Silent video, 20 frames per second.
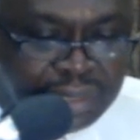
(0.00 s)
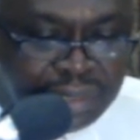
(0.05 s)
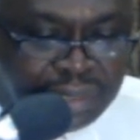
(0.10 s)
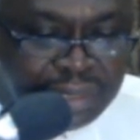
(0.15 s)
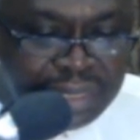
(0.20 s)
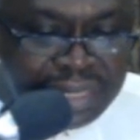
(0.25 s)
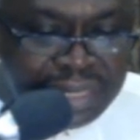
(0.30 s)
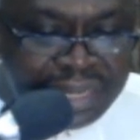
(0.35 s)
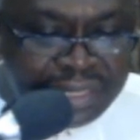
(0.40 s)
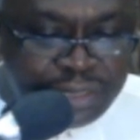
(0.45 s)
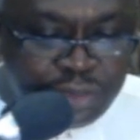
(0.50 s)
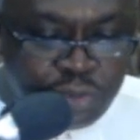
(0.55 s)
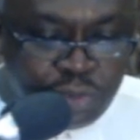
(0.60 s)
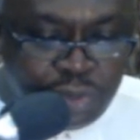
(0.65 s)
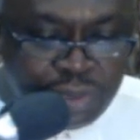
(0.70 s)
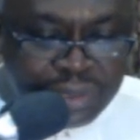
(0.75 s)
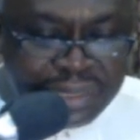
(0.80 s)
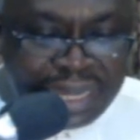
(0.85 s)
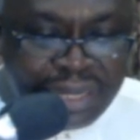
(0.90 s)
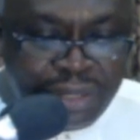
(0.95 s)
The next
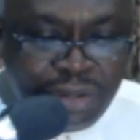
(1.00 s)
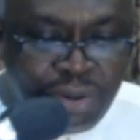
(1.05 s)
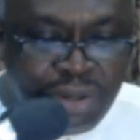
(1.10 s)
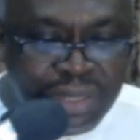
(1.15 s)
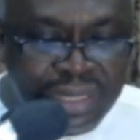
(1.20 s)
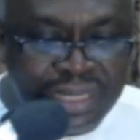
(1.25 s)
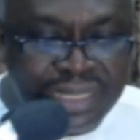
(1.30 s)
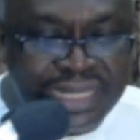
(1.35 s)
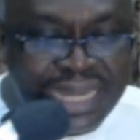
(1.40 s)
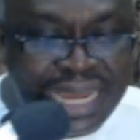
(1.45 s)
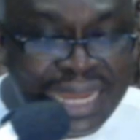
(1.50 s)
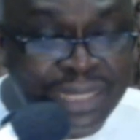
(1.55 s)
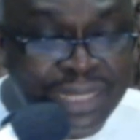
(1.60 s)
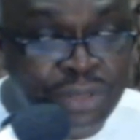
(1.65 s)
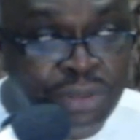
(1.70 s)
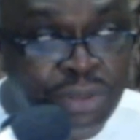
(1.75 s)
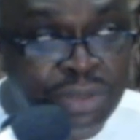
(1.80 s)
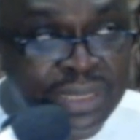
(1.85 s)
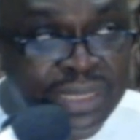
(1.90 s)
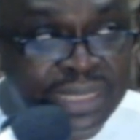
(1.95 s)
one, I call it
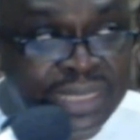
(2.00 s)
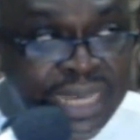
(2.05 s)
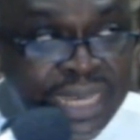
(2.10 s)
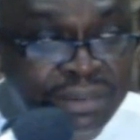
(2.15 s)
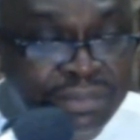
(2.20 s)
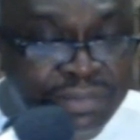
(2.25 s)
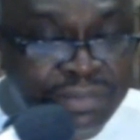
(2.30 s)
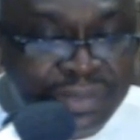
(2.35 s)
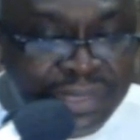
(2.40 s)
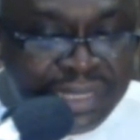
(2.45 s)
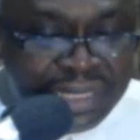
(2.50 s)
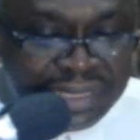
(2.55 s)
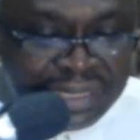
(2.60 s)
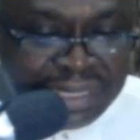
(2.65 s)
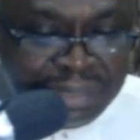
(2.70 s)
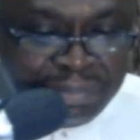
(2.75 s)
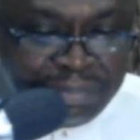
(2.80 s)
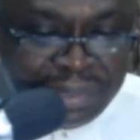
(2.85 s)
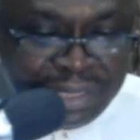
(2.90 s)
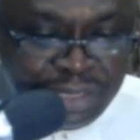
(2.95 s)
adult
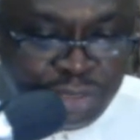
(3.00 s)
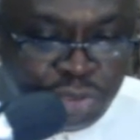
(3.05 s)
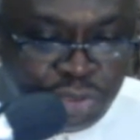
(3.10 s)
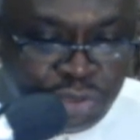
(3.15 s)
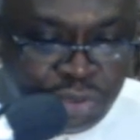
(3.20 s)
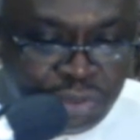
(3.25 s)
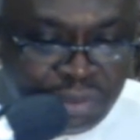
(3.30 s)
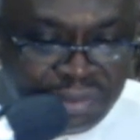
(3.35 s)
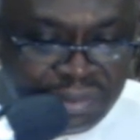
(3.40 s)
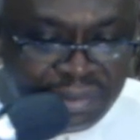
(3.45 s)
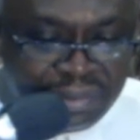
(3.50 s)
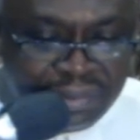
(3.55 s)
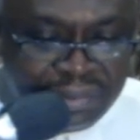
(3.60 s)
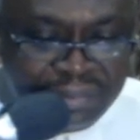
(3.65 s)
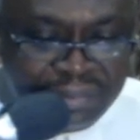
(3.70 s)
self-discipline truth.